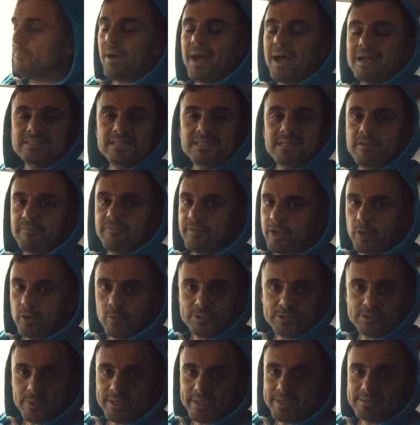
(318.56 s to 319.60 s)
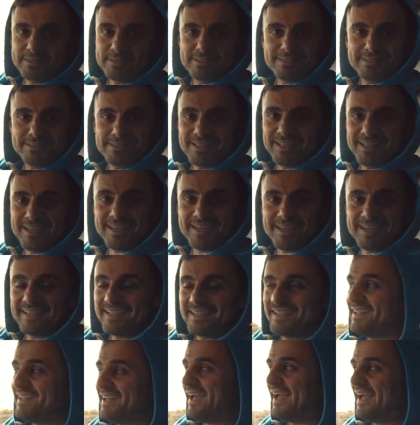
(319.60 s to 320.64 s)
Positivity always wins. Like,
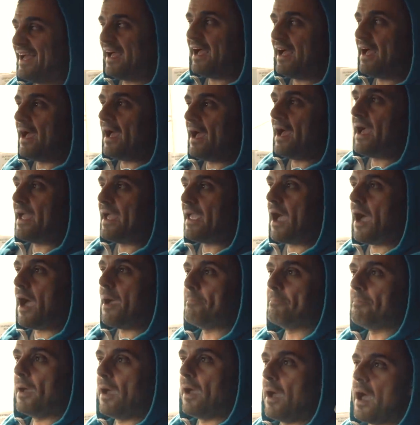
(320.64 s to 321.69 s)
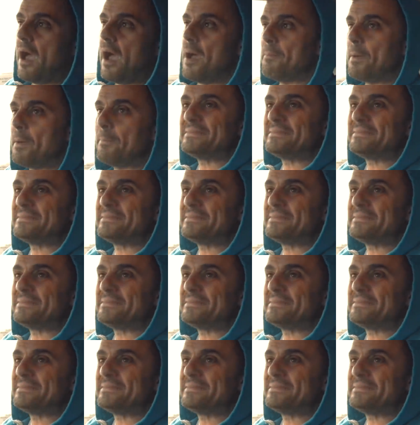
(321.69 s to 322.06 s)
I'm